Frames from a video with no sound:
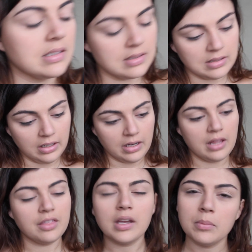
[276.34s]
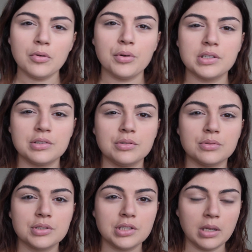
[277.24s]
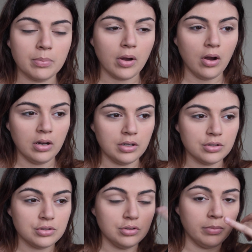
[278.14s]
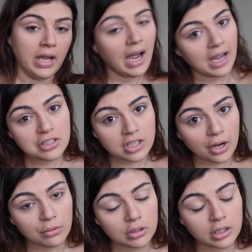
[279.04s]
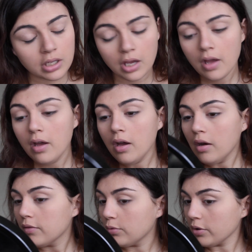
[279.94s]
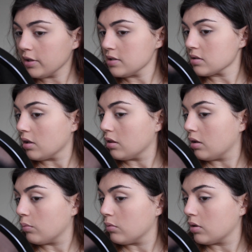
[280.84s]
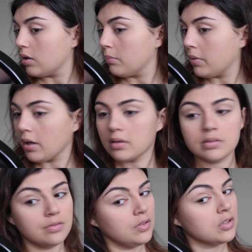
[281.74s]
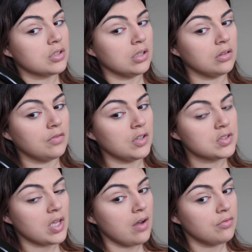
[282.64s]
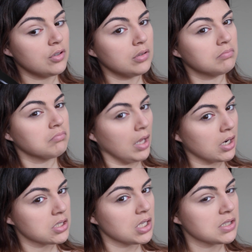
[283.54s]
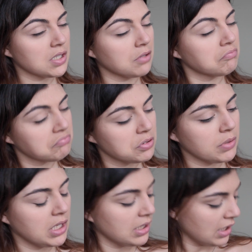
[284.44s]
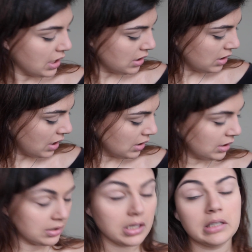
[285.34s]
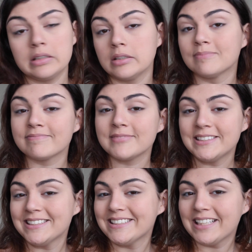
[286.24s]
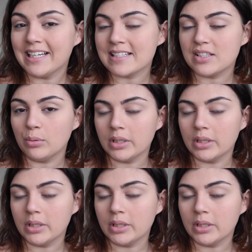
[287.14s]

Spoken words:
is done, I think I'm going to skip on to my eyeshadow look for this, and then we'll come back to finishing the face after. How does that sound? Do we like that idea? I like that idea. Let's do